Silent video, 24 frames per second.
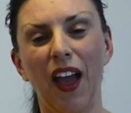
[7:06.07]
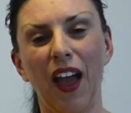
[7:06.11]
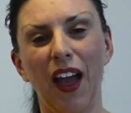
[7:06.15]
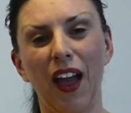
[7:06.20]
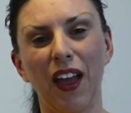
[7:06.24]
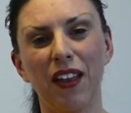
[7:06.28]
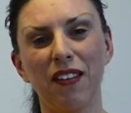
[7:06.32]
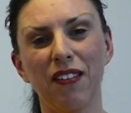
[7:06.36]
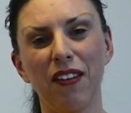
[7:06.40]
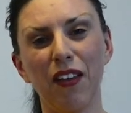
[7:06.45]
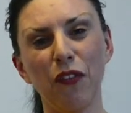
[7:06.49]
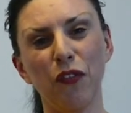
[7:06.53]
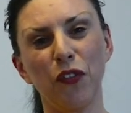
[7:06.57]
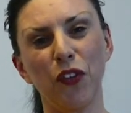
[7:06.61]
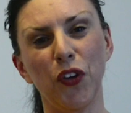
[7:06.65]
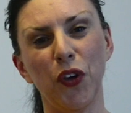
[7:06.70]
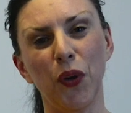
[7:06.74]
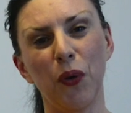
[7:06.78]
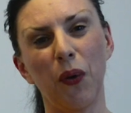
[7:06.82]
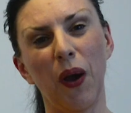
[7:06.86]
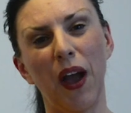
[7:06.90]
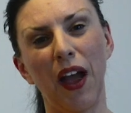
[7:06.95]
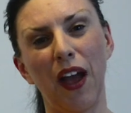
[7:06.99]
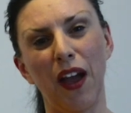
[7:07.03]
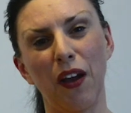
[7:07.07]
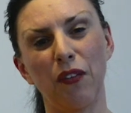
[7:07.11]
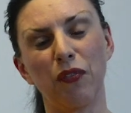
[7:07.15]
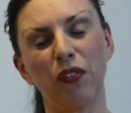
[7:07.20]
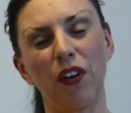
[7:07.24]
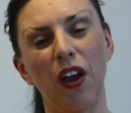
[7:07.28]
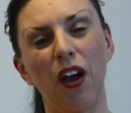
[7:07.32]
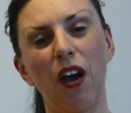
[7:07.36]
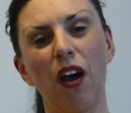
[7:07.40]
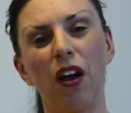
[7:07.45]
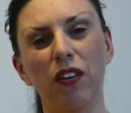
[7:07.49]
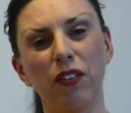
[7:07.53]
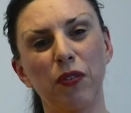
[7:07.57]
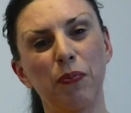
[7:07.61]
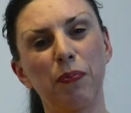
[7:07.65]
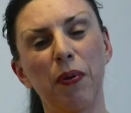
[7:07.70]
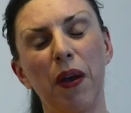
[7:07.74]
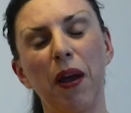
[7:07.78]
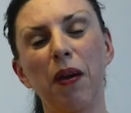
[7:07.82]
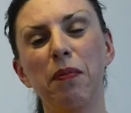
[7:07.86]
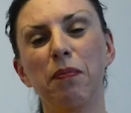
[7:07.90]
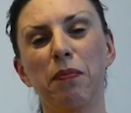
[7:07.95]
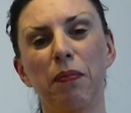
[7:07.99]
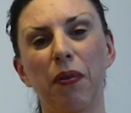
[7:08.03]
And if you have can't
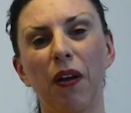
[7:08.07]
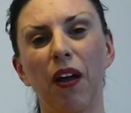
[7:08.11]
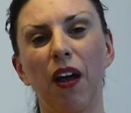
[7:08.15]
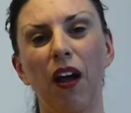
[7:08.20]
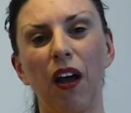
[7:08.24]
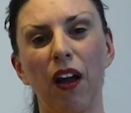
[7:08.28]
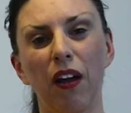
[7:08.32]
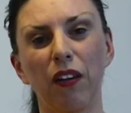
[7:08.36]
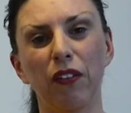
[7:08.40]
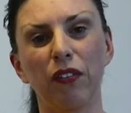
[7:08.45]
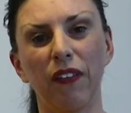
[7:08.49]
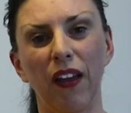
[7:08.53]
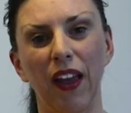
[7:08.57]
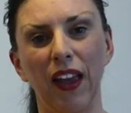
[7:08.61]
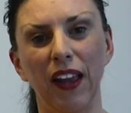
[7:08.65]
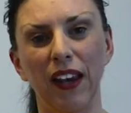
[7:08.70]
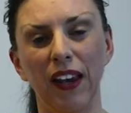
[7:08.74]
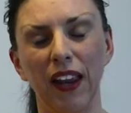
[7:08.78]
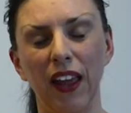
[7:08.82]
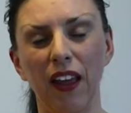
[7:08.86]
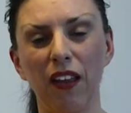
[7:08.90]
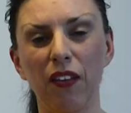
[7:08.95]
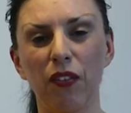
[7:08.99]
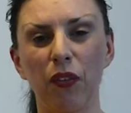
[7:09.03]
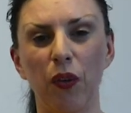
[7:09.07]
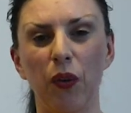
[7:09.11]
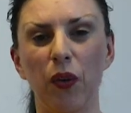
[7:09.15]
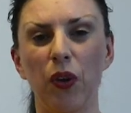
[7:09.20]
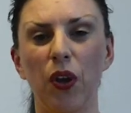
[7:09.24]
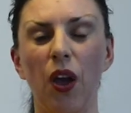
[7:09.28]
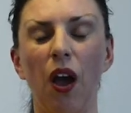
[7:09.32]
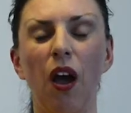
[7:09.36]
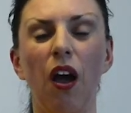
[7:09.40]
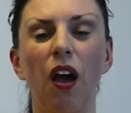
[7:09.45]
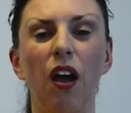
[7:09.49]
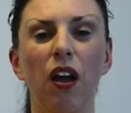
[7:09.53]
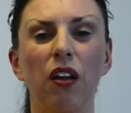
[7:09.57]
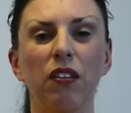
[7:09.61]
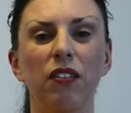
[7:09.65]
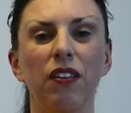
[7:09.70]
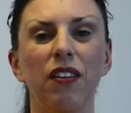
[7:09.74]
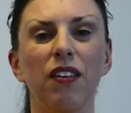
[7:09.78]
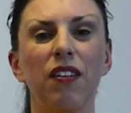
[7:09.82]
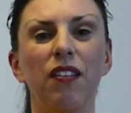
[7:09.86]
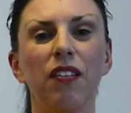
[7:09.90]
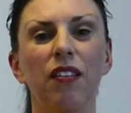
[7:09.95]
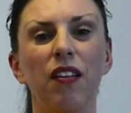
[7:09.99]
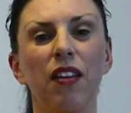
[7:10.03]
pump heart failure, so your heart
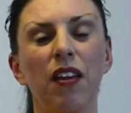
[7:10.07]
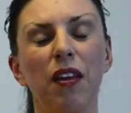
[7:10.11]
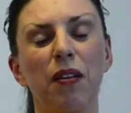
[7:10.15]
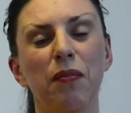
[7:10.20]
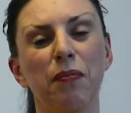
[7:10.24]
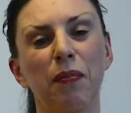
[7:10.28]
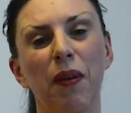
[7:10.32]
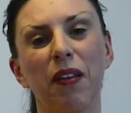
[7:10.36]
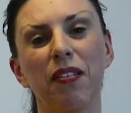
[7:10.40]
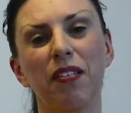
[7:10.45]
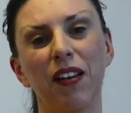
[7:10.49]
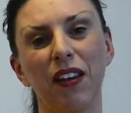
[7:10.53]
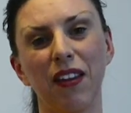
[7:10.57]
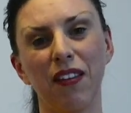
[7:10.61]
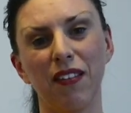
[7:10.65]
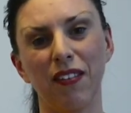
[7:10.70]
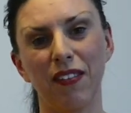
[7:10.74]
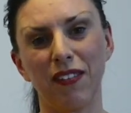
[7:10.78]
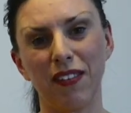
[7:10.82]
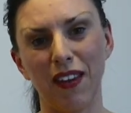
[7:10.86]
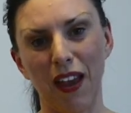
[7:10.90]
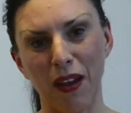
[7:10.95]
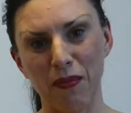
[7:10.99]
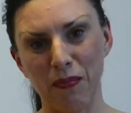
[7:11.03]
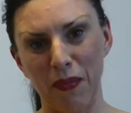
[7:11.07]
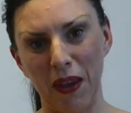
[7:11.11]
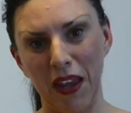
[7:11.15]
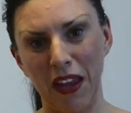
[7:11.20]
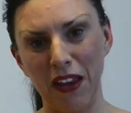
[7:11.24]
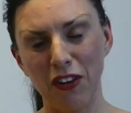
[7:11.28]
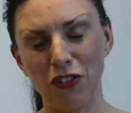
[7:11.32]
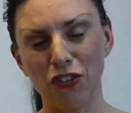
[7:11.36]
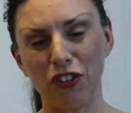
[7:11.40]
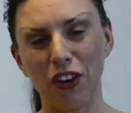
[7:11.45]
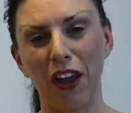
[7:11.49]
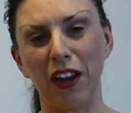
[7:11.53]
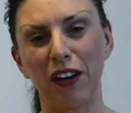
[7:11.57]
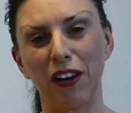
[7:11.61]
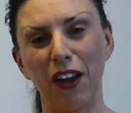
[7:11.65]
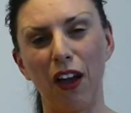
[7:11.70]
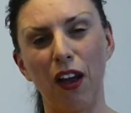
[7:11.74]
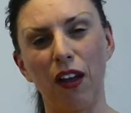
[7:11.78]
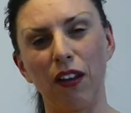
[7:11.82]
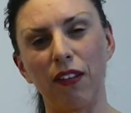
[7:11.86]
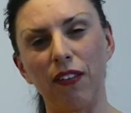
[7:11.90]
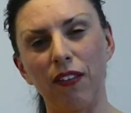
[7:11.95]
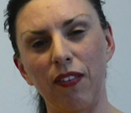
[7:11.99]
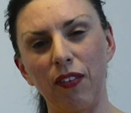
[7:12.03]
is, muscle is damaged and
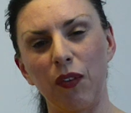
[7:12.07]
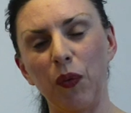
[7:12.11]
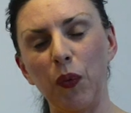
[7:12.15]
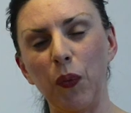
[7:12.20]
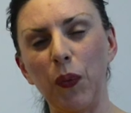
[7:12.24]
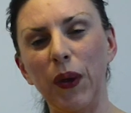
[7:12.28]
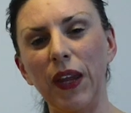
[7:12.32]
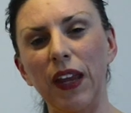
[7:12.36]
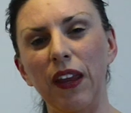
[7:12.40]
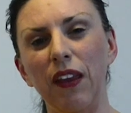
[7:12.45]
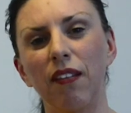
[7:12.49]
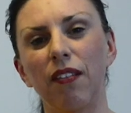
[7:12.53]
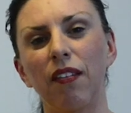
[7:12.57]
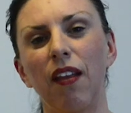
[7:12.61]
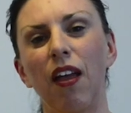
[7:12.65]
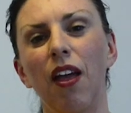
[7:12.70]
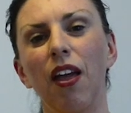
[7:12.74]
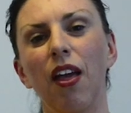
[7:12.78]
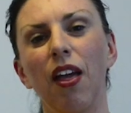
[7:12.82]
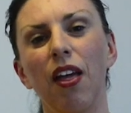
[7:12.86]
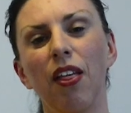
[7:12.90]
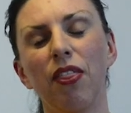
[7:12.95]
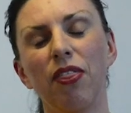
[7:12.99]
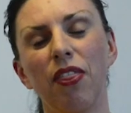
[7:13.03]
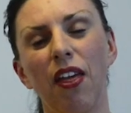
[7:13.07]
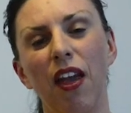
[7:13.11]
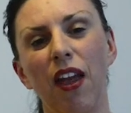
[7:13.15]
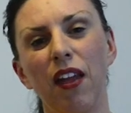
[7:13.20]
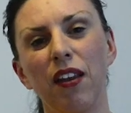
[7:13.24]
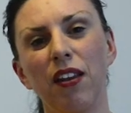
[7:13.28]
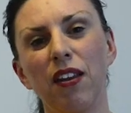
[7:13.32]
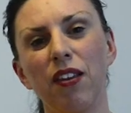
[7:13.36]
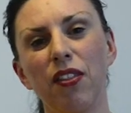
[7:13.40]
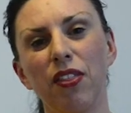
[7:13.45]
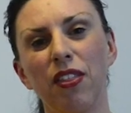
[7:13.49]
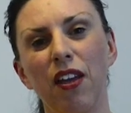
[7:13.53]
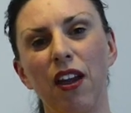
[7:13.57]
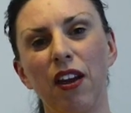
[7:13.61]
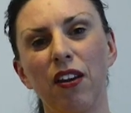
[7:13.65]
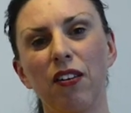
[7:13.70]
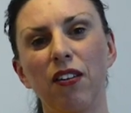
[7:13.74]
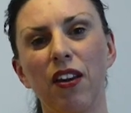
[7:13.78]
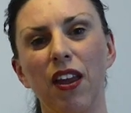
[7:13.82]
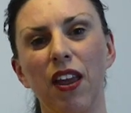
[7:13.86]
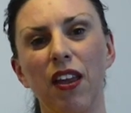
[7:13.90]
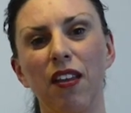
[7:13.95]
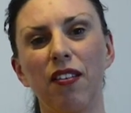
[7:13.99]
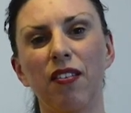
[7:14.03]
can't squeeze, then
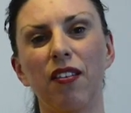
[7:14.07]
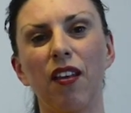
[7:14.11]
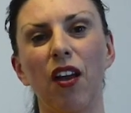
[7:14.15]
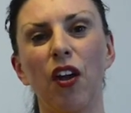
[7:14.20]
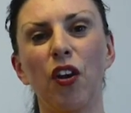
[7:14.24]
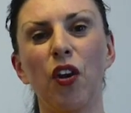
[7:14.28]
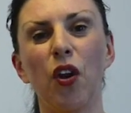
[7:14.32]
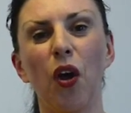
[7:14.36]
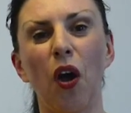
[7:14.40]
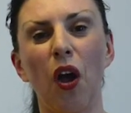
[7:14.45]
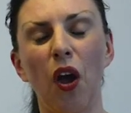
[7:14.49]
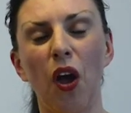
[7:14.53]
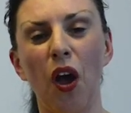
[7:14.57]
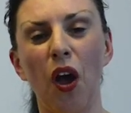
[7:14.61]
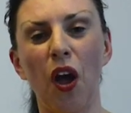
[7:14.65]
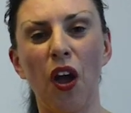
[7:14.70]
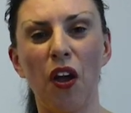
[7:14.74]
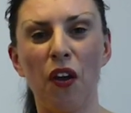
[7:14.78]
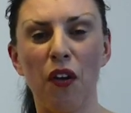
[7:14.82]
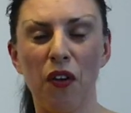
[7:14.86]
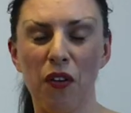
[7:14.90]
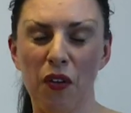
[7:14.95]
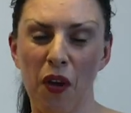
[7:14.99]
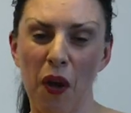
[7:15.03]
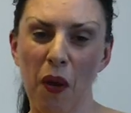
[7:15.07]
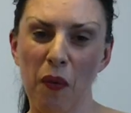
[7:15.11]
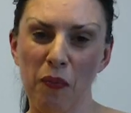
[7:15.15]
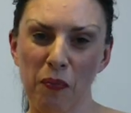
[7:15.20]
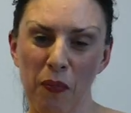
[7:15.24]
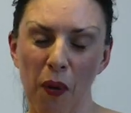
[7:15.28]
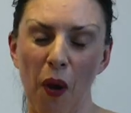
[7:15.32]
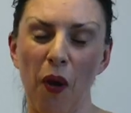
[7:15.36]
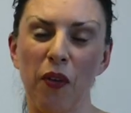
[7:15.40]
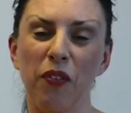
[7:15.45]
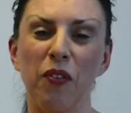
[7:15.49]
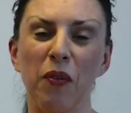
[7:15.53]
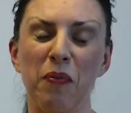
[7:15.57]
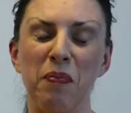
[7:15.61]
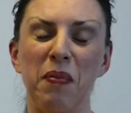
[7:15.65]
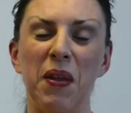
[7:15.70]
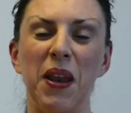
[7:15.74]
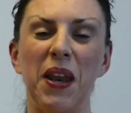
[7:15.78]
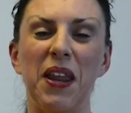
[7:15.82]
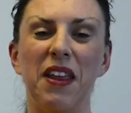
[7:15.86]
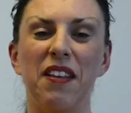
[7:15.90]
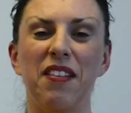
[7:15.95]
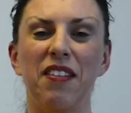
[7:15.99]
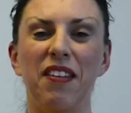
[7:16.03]
there is an a
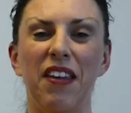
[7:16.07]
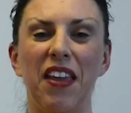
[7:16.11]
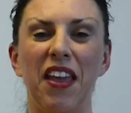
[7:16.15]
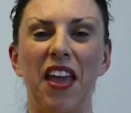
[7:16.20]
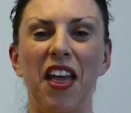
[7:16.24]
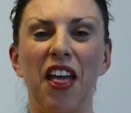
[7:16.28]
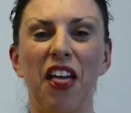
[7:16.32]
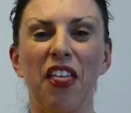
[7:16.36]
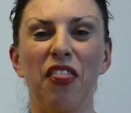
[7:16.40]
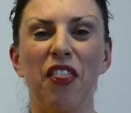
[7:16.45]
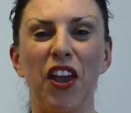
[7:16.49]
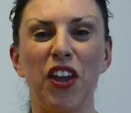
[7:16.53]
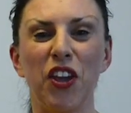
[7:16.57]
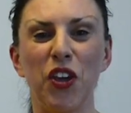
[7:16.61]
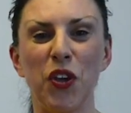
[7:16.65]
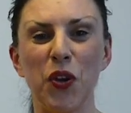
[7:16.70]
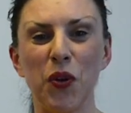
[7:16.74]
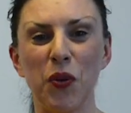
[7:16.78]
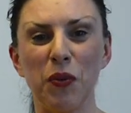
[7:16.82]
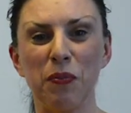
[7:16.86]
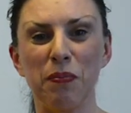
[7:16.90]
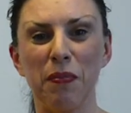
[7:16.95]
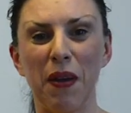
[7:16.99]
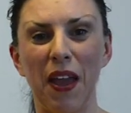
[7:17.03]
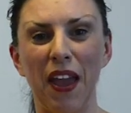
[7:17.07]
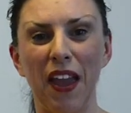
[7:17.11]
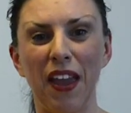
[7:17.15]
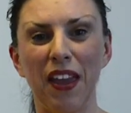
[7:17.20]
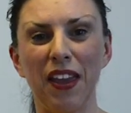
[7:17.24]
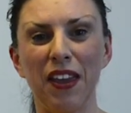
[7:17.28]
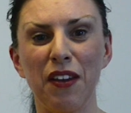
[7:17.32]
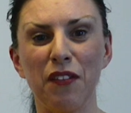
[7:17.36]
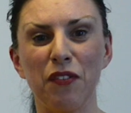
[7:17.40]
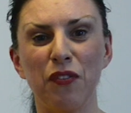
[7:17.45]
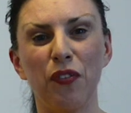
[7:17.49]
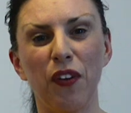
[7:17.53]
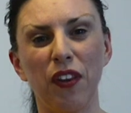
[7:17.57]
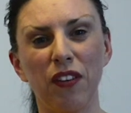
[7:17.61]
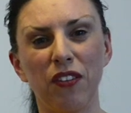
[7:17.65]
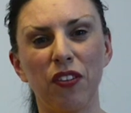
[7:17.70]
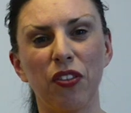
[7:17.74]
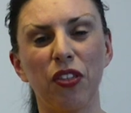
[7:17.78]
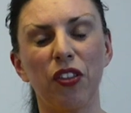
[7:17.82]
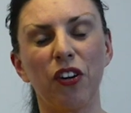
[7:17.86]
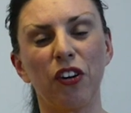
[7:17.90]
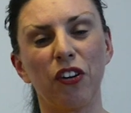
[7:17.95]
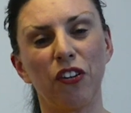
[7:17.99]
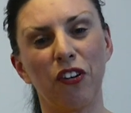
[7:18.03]
possibility that you may fit
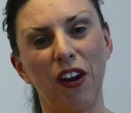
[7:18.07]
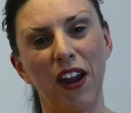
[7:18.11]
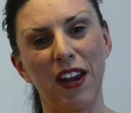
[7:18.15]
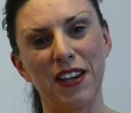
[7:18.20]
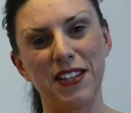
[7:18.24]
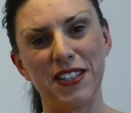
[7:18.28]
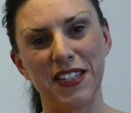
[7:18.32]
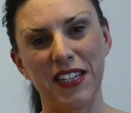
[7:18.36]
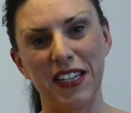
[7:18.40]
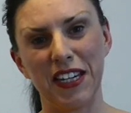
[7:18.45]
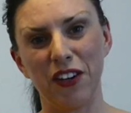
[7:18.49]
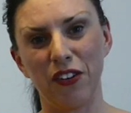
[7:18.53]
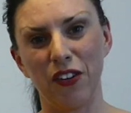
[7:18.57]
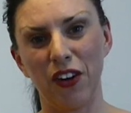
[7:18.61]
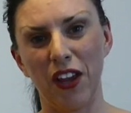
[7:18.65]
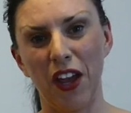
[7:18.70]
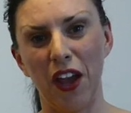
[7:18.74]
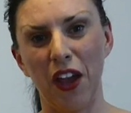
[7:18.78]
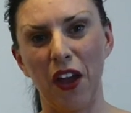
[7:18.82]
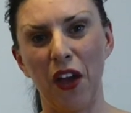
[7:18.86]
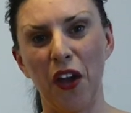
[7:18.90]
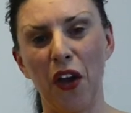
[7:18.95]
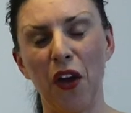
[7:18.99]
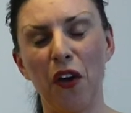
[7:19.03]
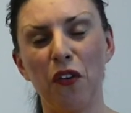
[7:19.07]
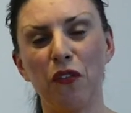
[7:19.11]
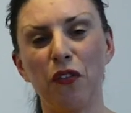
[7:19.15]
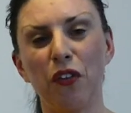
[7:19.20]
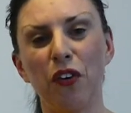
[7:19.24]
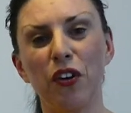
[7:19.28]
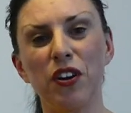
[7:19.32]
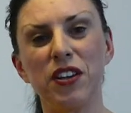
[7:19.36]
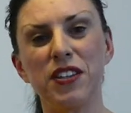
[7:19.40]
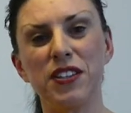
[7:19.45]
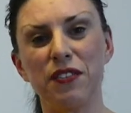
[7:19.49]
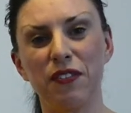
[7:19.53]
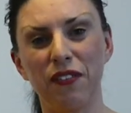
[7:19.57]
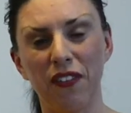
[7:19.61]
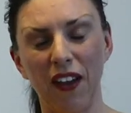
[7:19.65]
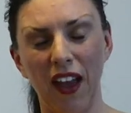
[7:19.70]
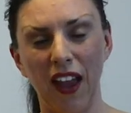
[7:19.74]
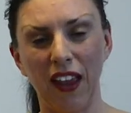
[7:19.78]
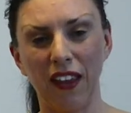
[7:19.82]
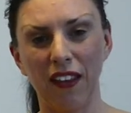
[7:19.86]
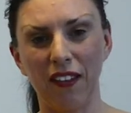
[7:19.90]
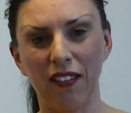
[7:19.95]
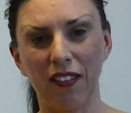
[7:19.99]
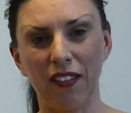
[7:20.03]
the criteria for a
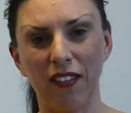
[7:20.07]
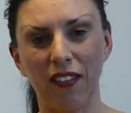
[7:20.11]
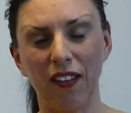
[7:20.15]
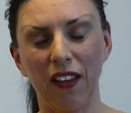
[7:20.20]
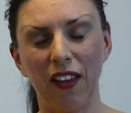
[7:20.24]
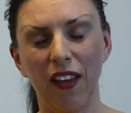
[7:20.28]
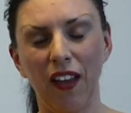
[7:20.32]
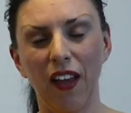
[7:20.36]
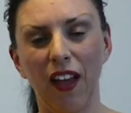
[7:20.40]
device.